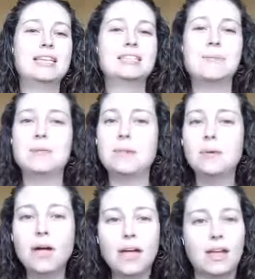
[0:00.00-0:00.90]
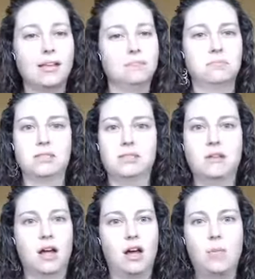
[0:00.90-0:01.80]
Some people,
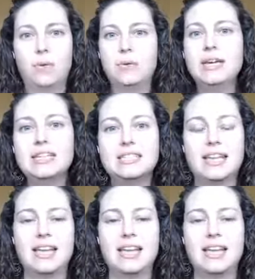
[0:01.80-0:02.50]
a couple weeks,